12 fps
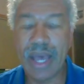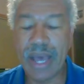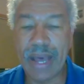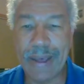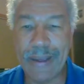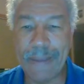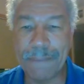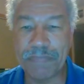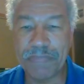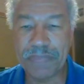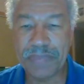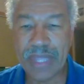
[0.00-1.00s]

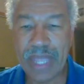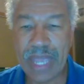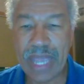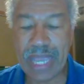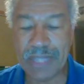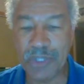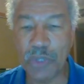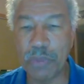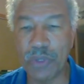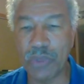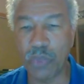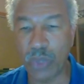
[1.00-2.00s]
um, and you
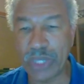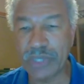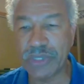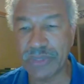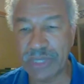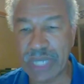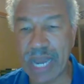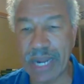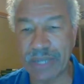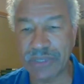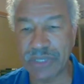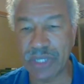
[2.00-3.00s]
put winter
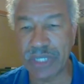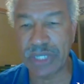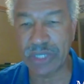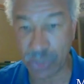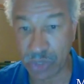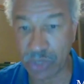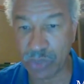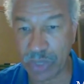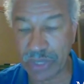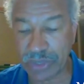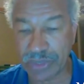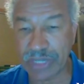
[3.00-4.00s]
tires on it, good
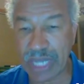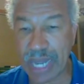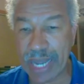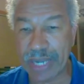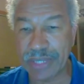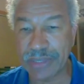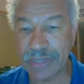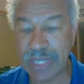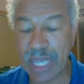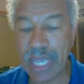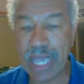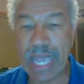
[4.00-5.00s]
winter
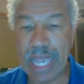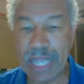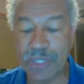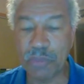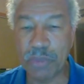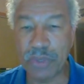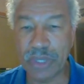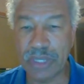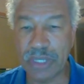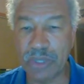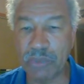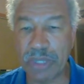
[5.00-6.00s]
tires, and you put a
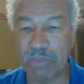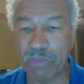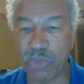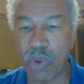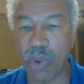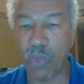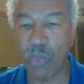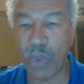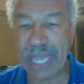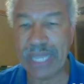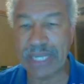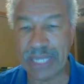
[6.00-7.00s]
little bit more
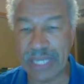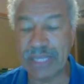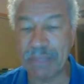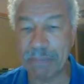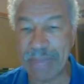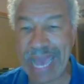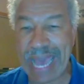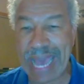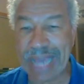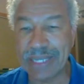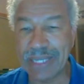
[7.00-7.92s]
weight in the back,